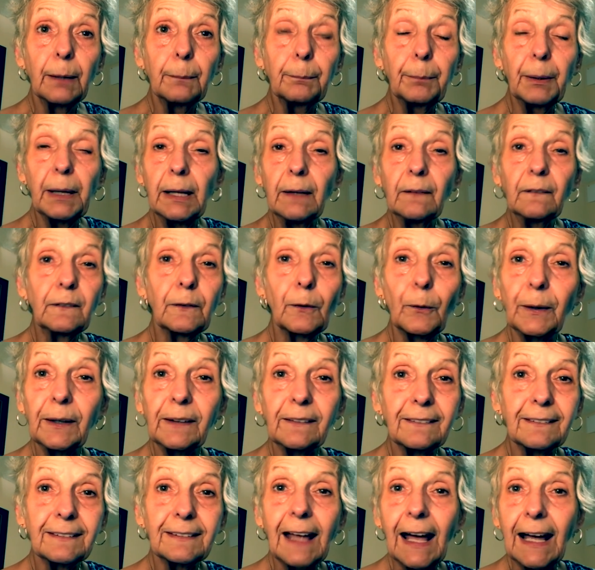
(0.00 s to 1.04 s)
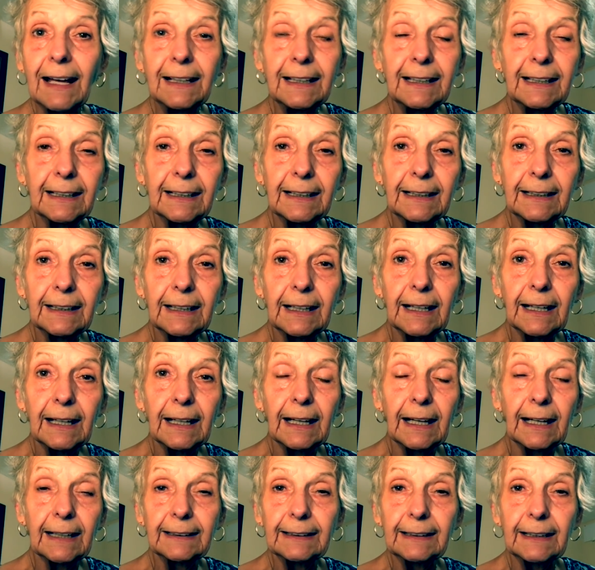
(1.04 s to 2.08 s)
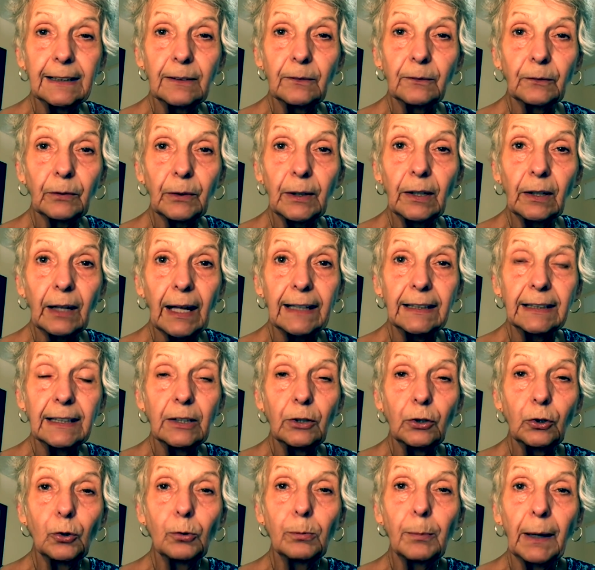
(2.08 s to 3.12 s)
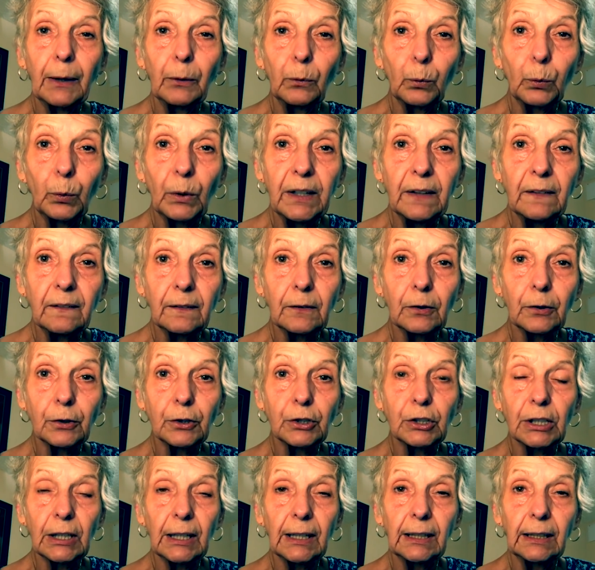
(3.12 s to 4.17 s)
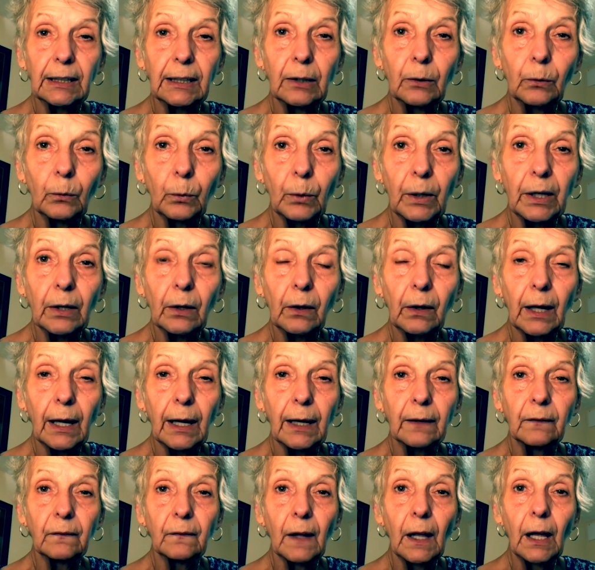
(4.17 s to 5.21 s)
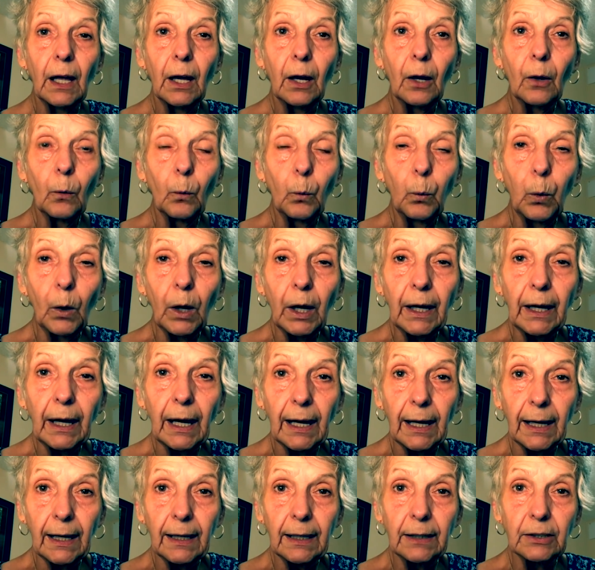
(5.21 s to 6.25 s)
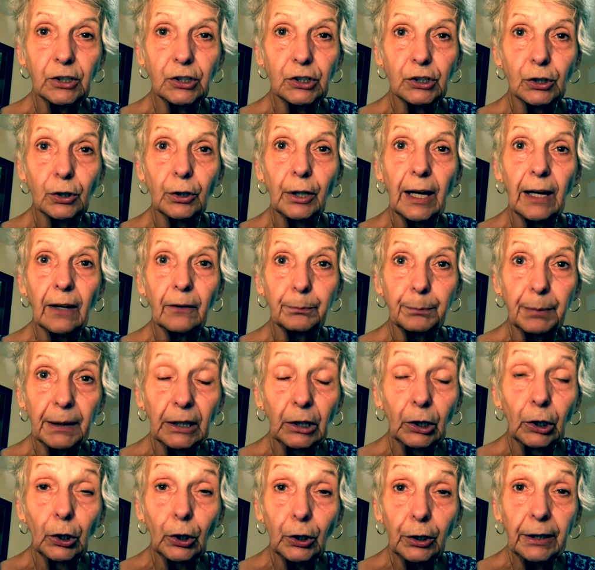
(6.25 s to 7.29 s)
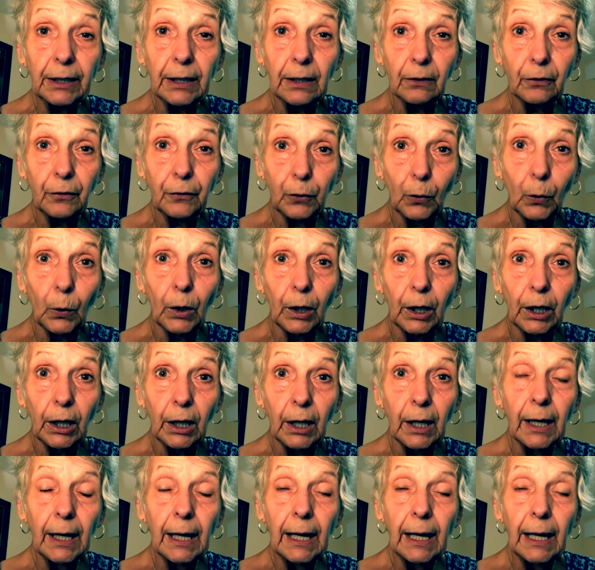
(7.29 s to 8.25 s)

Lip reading: being so excited. And I didn't do my research and I didn't realize what I should have been looking for.